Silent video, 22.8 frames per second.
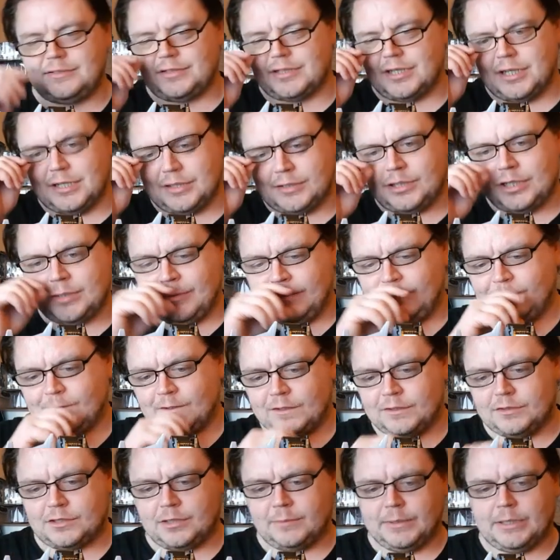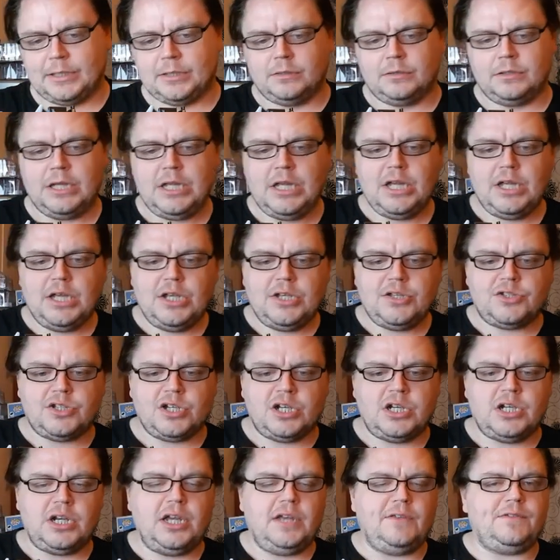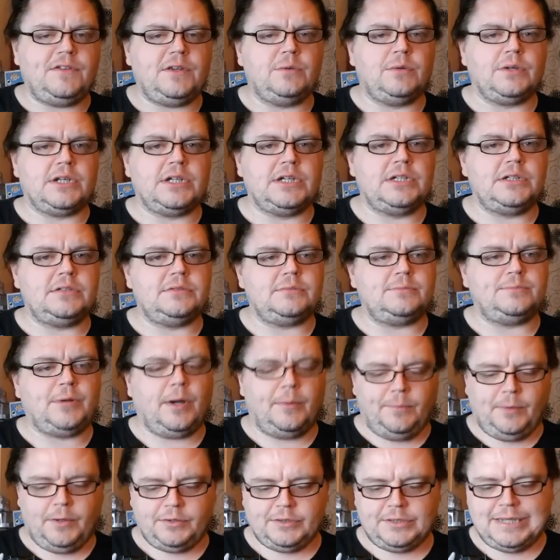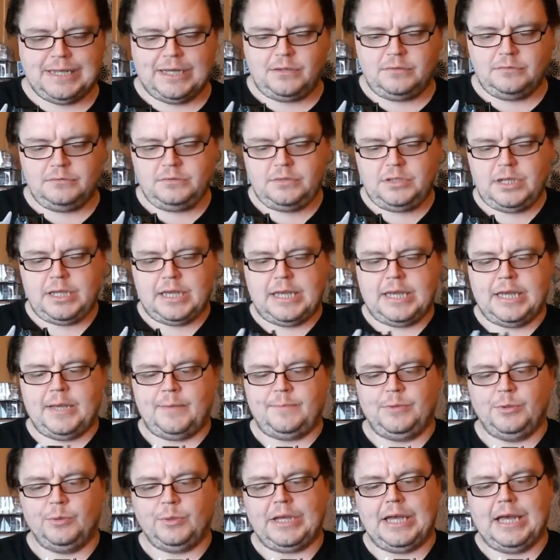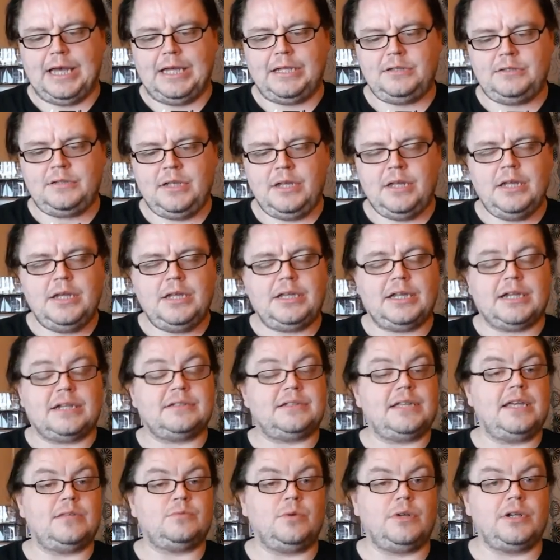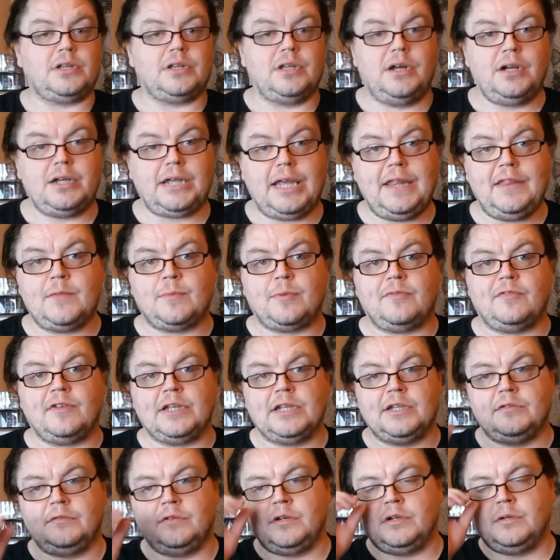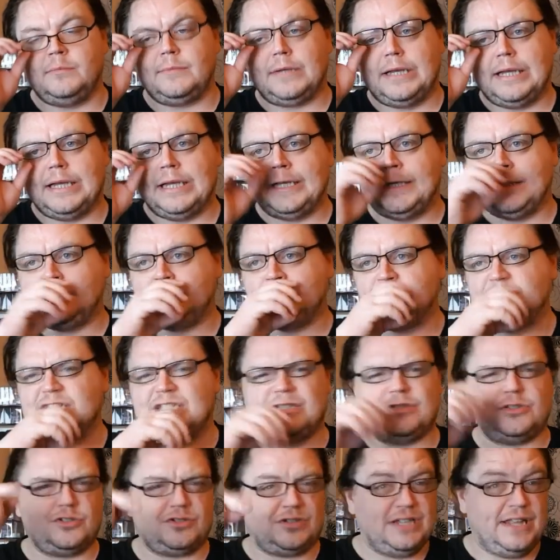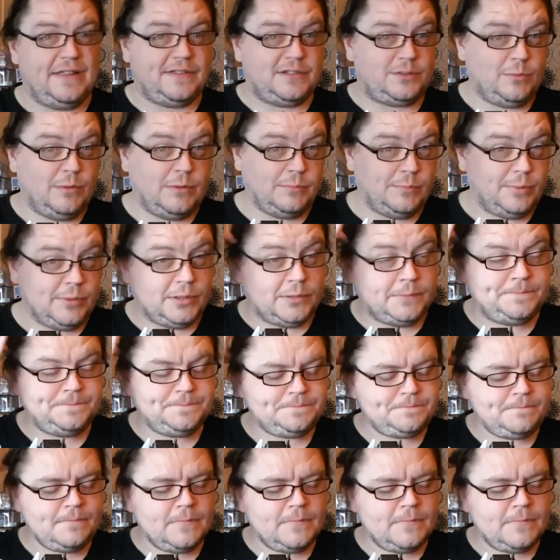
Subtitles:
So it's gonna be fun. It's gonna be cool. So if you want to pop on down, you can. Like I said, it's 1 o'clock in the Pavilion Room, which is just near the swimming pool.